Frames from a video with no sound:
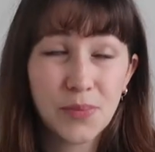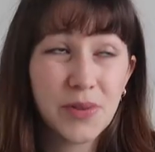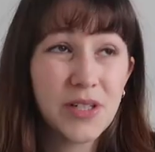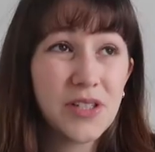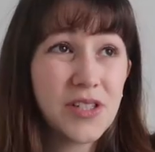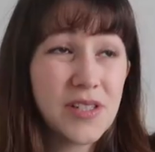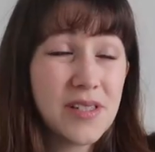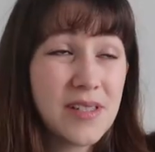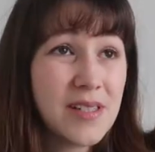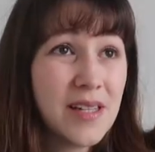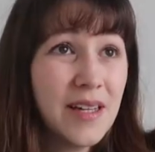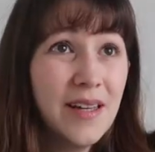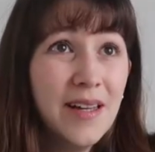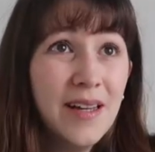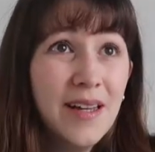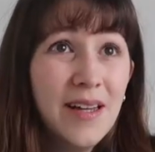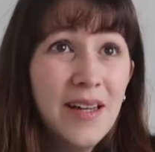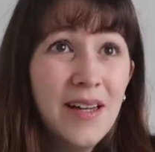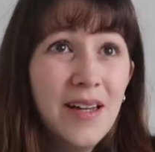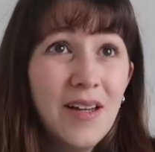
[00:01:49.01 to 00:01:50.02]
which is
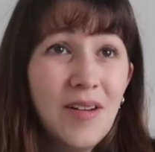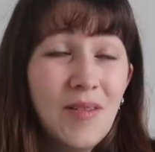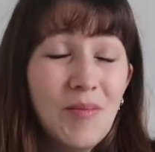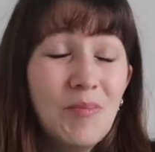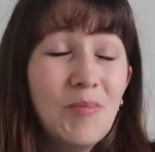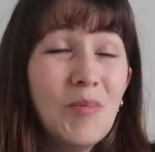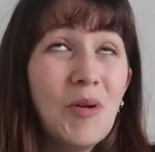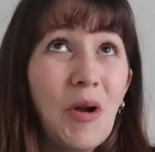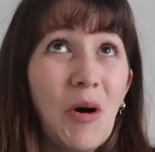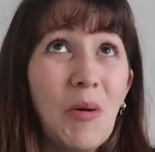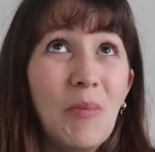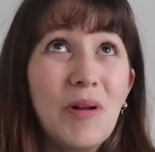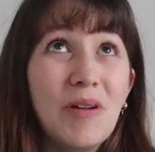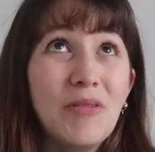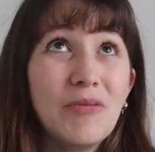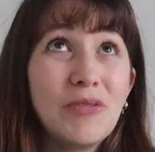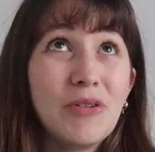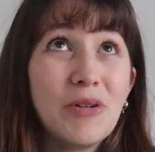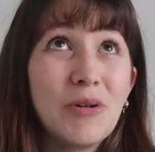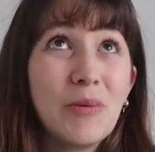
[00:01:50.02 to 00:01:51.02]
not
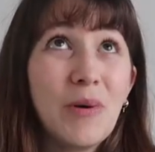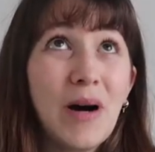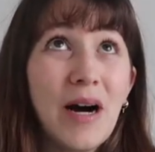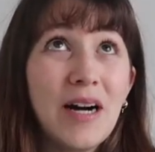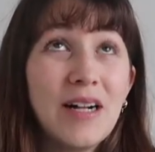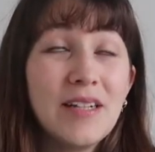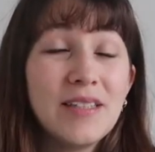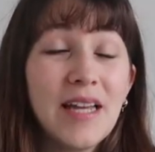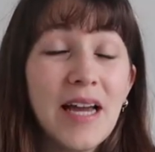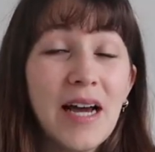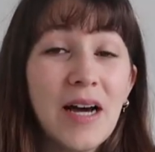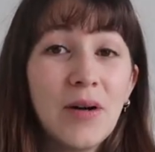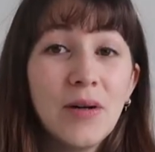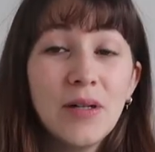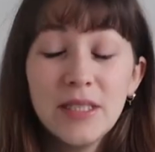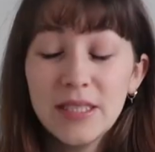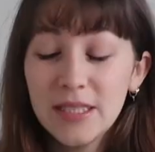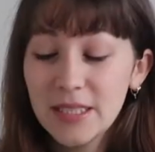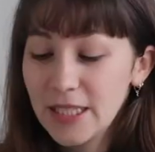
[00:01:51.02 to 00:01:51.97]
been for a while now.